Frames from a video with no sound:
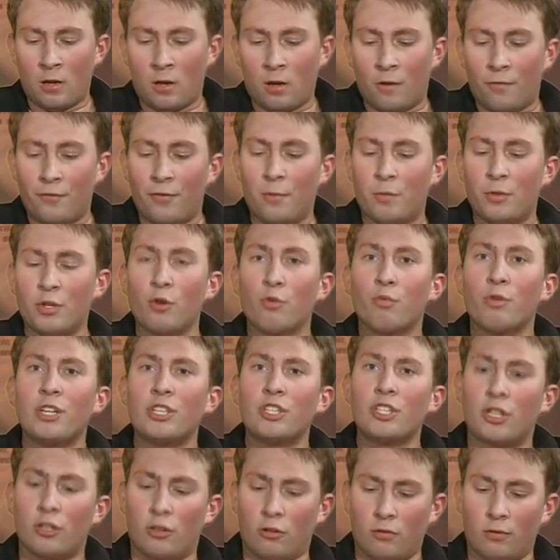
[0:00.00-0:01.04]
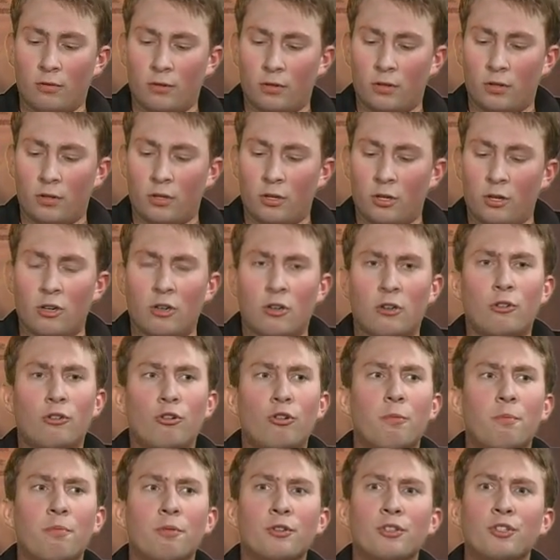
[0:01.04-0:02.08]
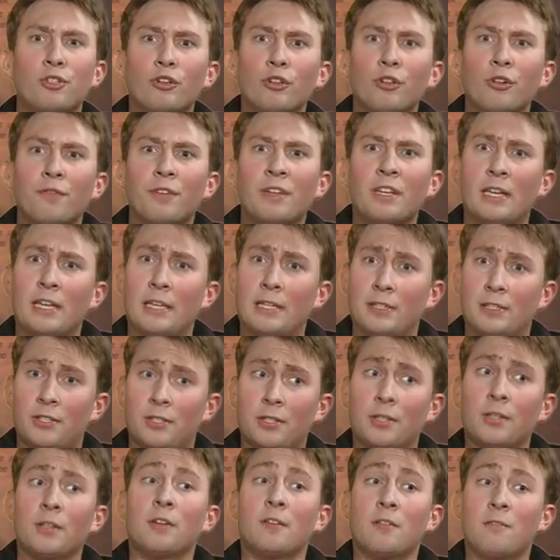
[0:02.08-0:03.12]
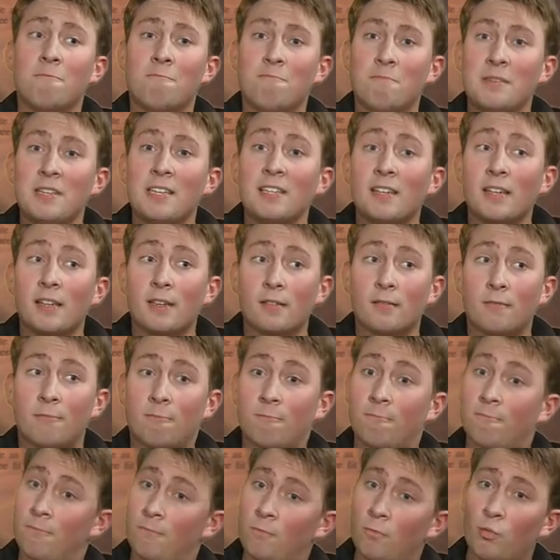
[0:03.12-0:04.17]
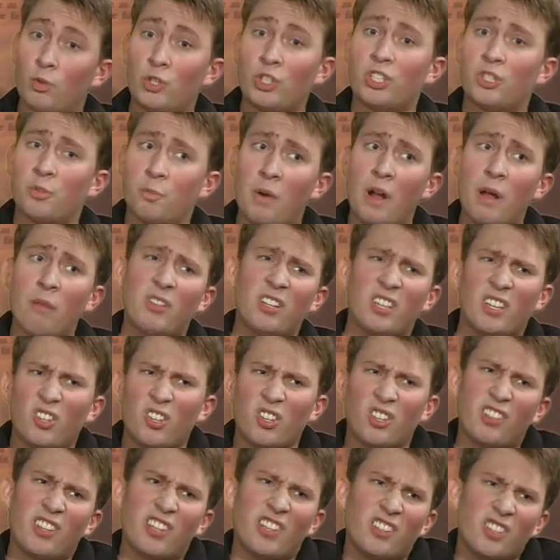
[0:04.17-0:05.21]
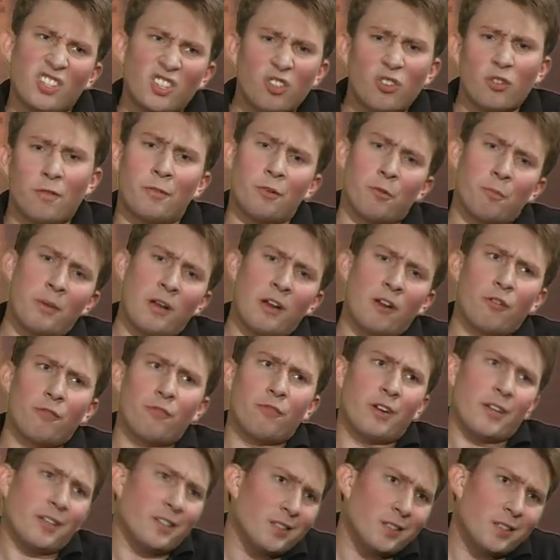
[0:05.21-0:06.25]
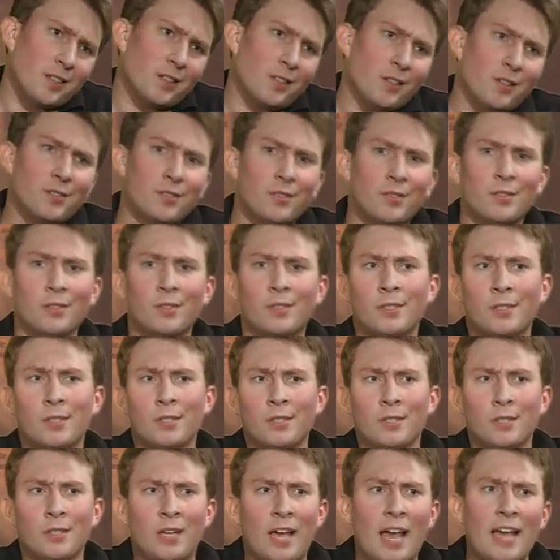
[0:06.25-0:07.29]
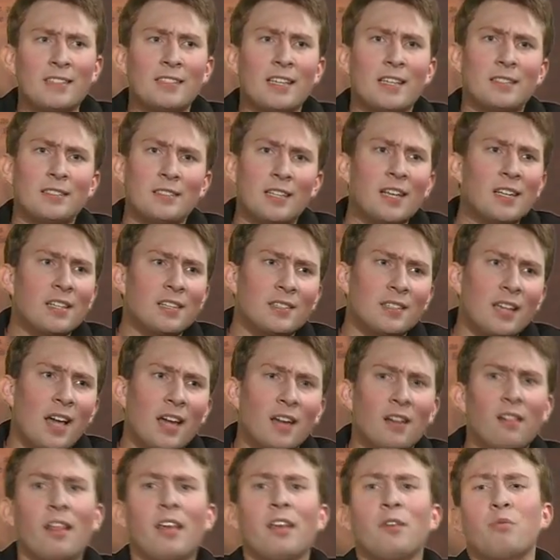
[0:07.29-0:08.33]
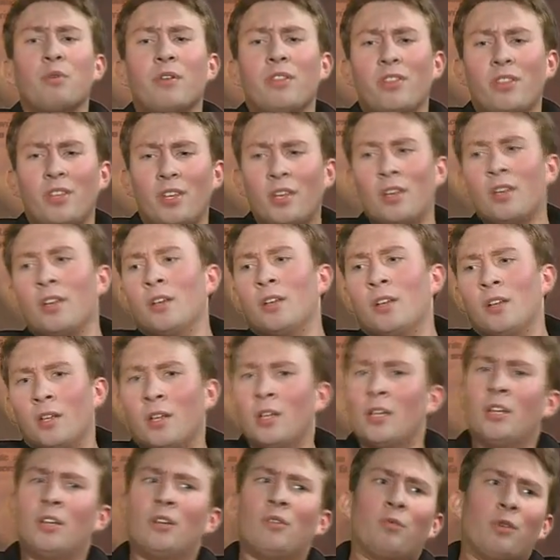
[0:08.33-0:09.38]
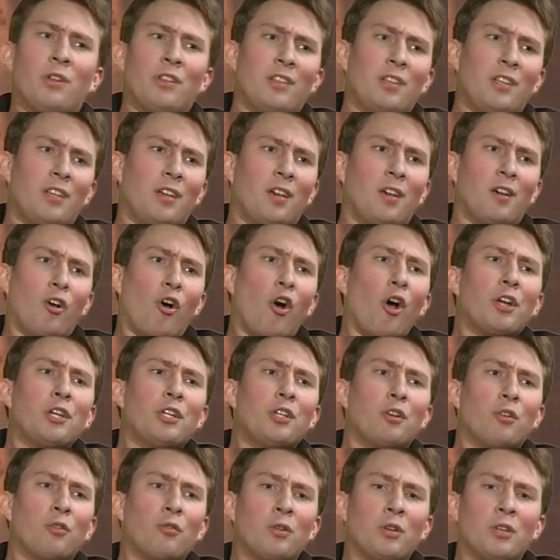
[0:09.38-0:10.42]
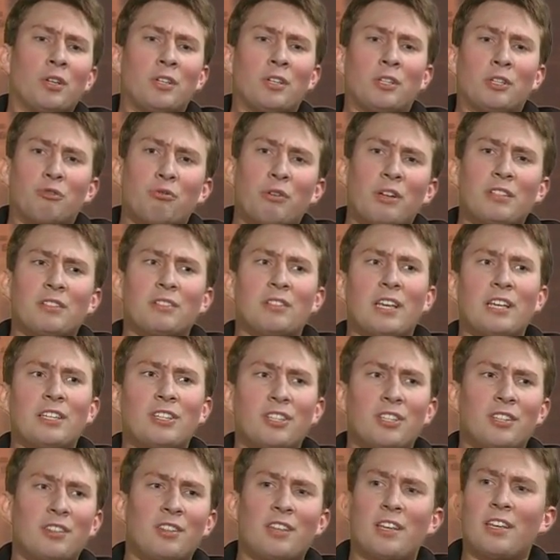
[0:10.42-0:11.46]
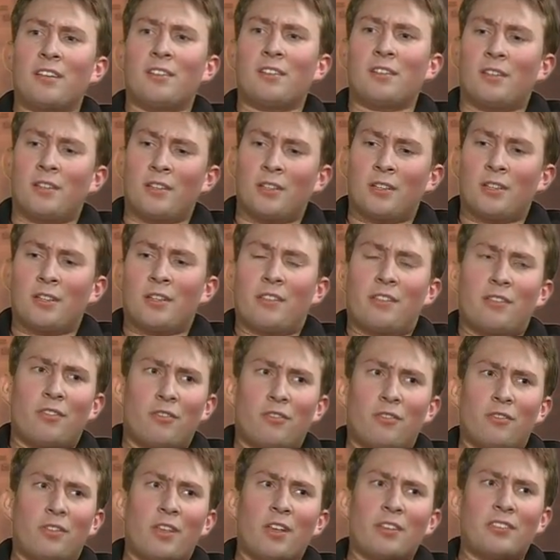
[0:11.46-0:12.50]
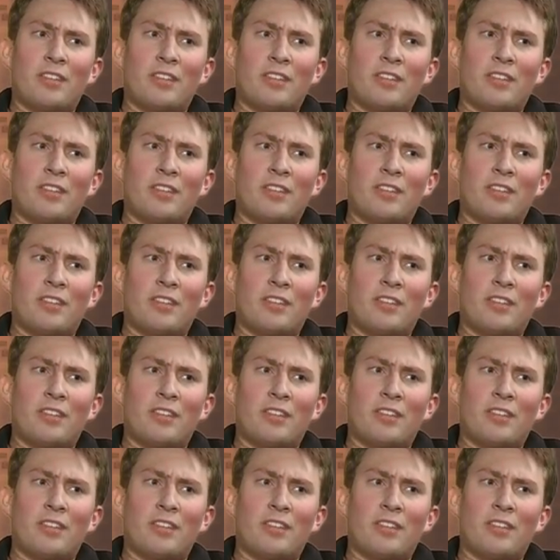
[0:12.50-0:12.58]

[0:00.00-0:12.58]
from the original to preserve its meaning, which is probably a good thing to do if you're paraphrasing, because, as I said, it's kind of like when the audio translation thing does